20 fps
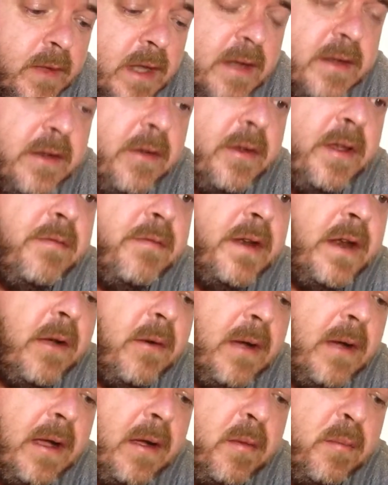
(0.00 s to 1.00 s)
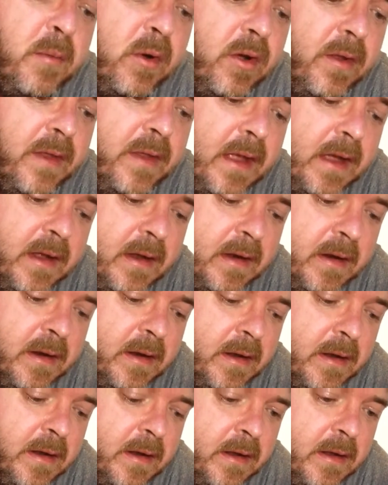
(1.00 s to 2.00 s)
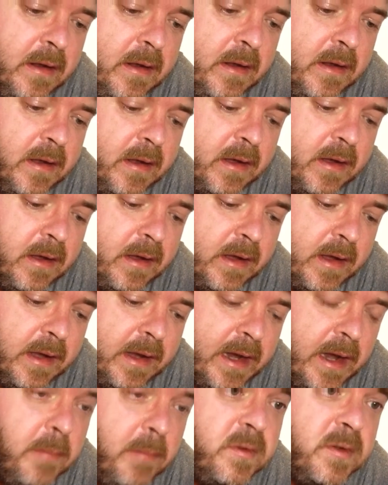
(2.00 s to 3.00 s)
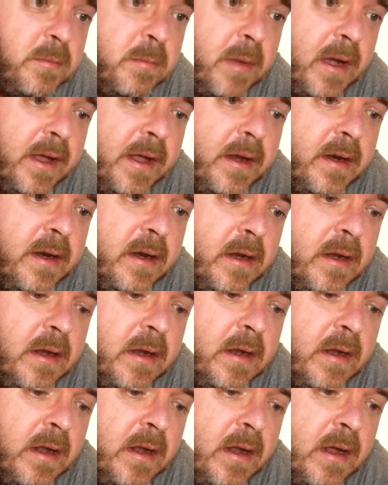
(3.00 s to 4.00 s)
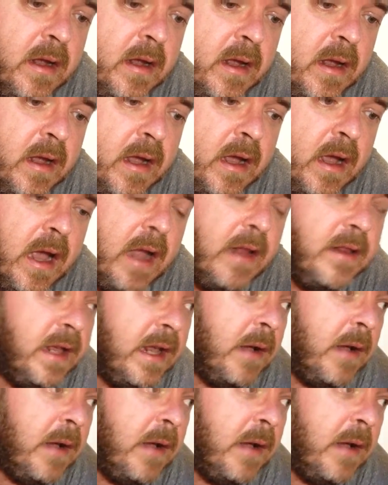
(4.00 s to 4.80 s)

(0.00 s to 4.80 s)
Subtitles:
I don't even know how I bought that. I came to buy it. I think I